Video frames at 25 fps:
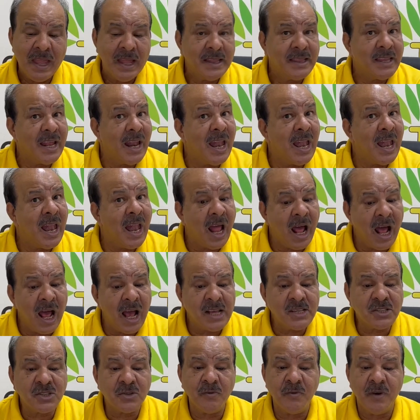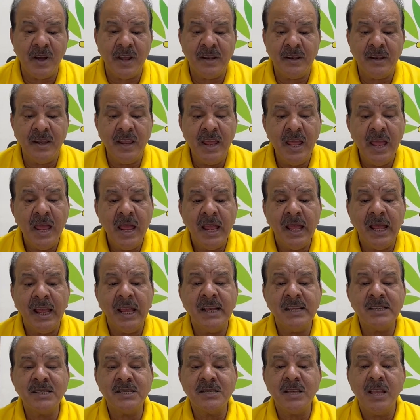The last one
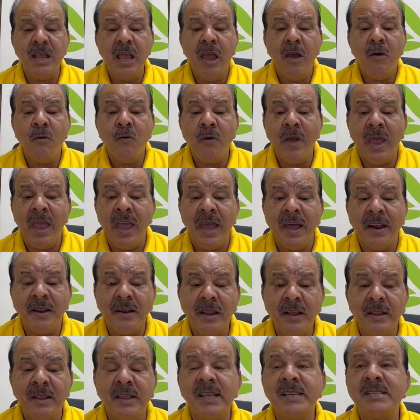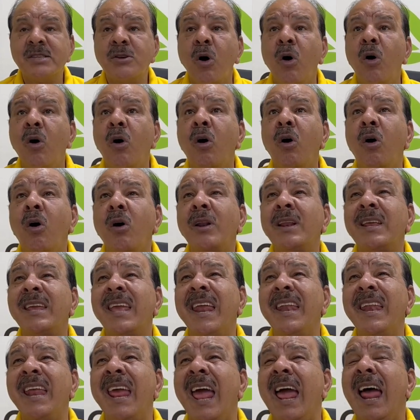is where this all
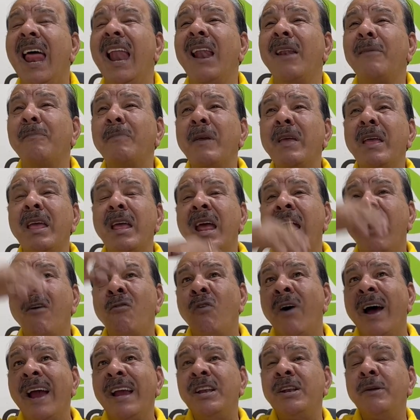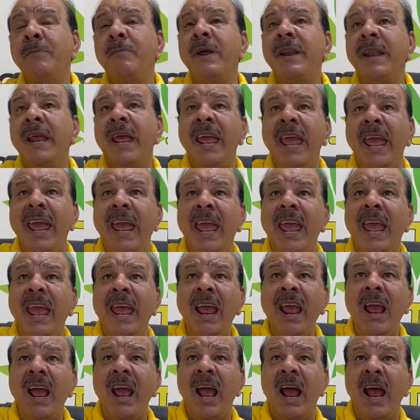can help. Vitamin
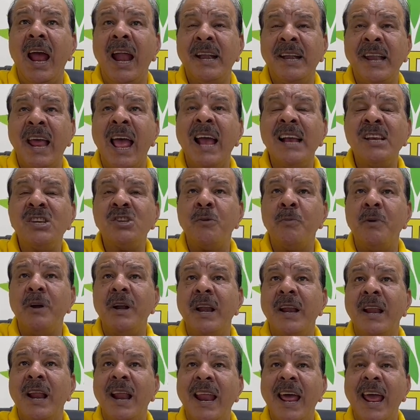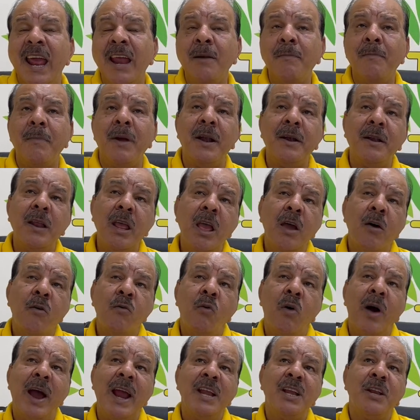A, attachment and alignment.
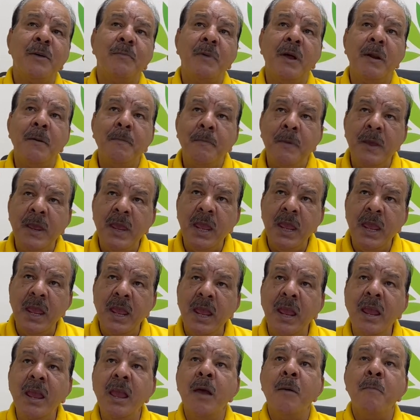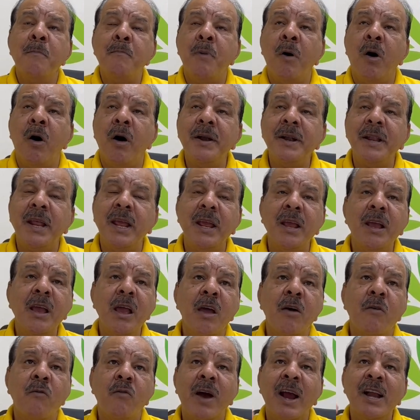Vitamin B,
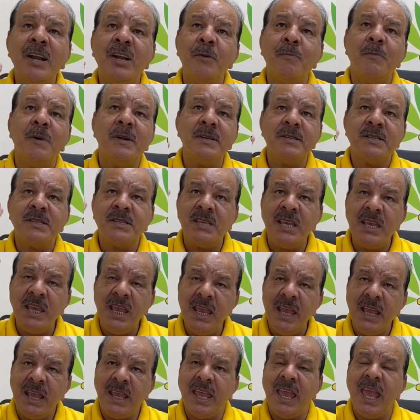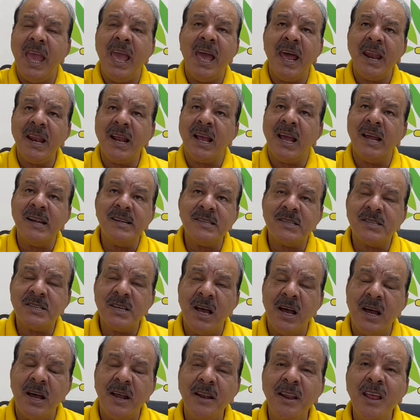bonding. Vitamin C, care,
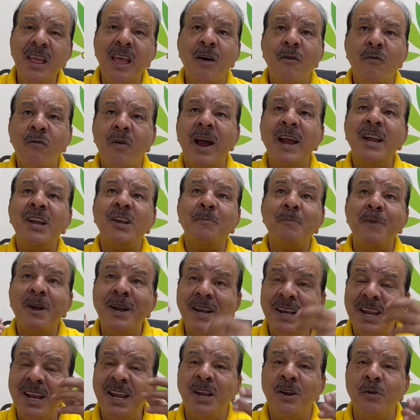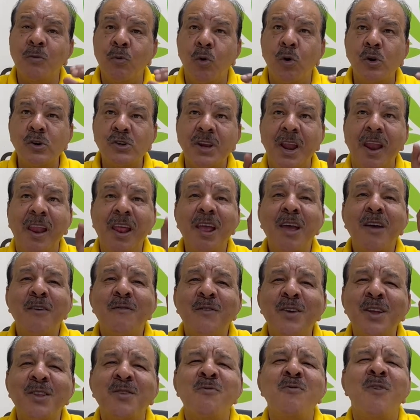concern. Vitamin D, devotion.
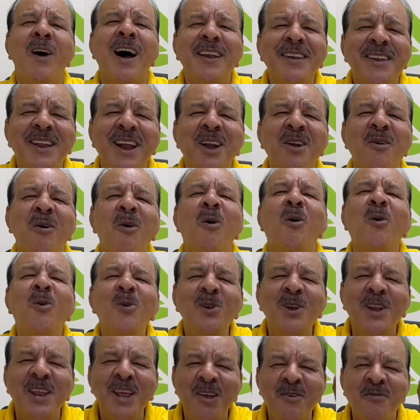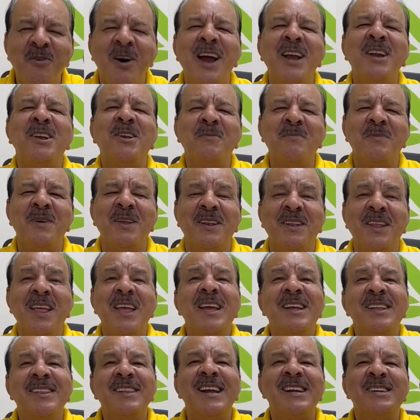With one and only vitamin,
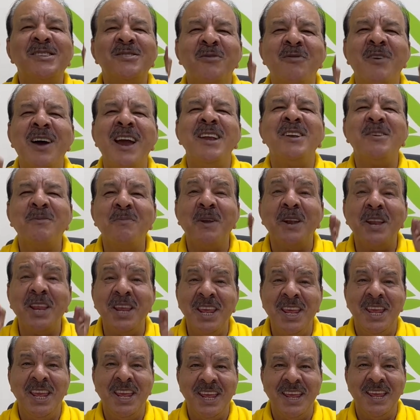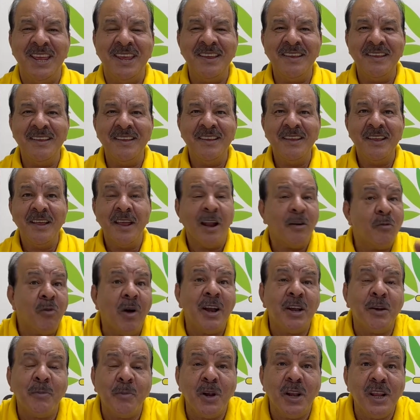that is vitamin E. And
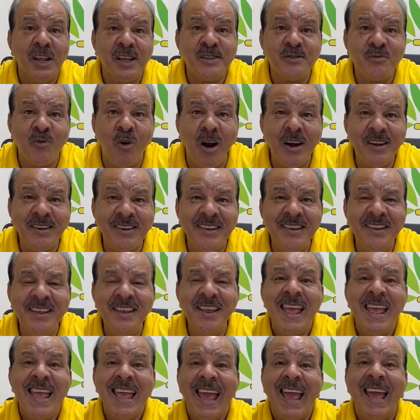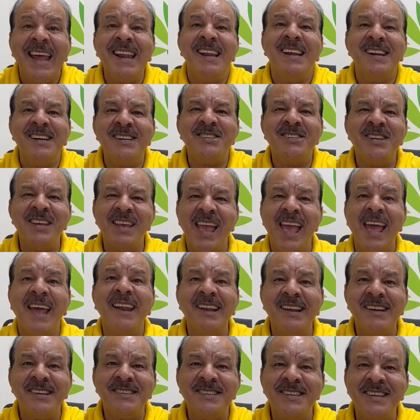vitamin E is what? Energy,
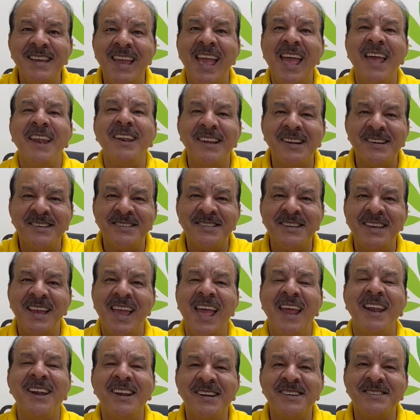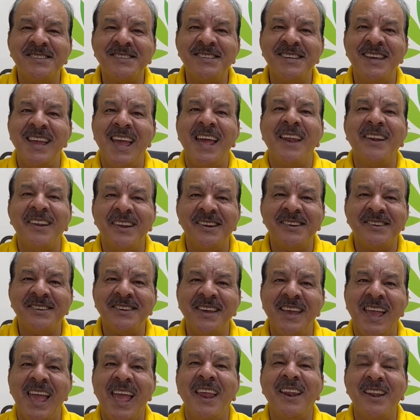energy, energy, energy,
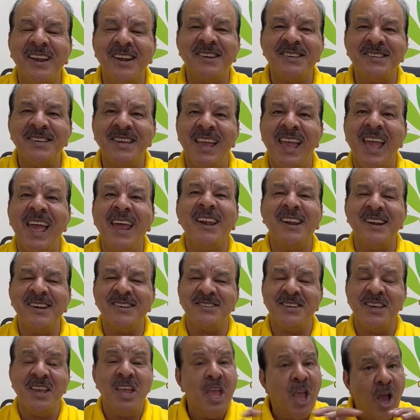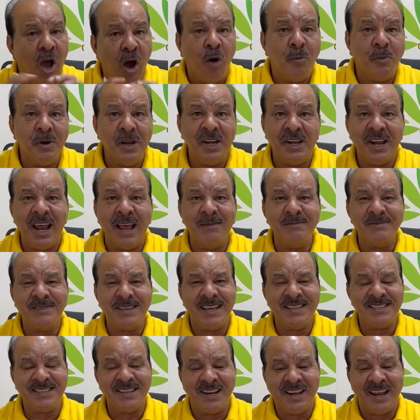energy, energy, energy. How many times
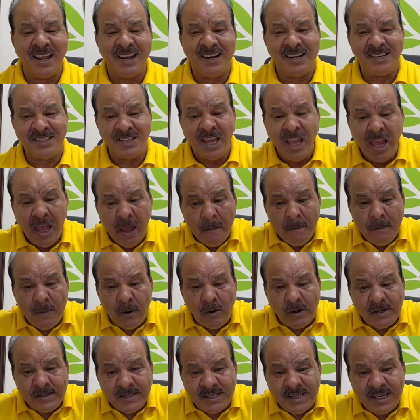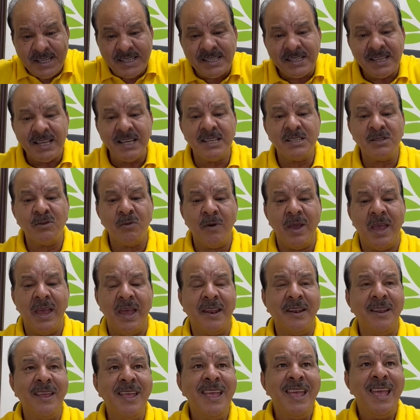I said energy? Because this is
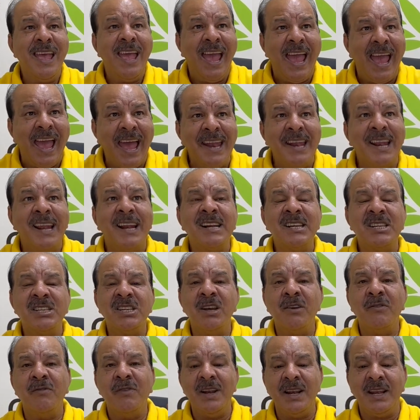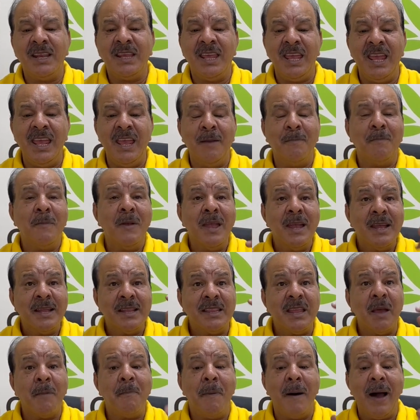where energy will keep
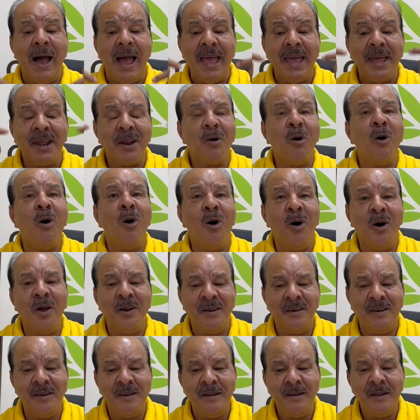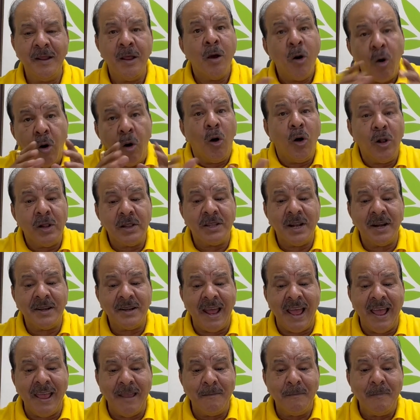the fire on all the
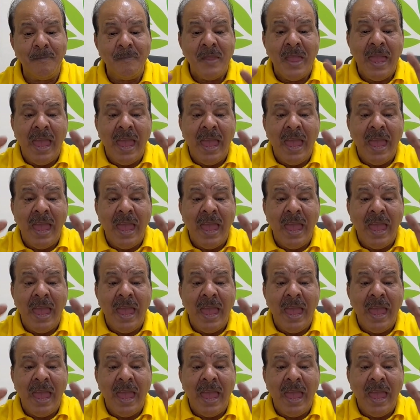time.